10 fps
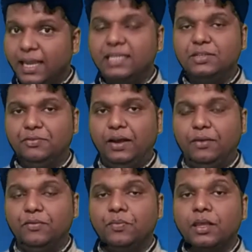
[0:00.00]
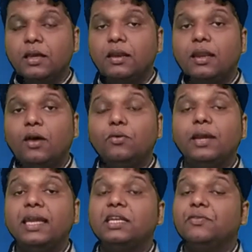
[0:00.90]
85. Now
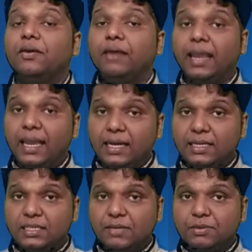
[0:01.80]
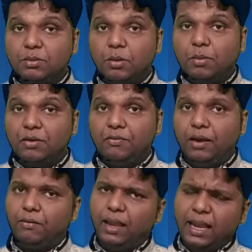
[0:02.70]
85, again it is divisible by 5.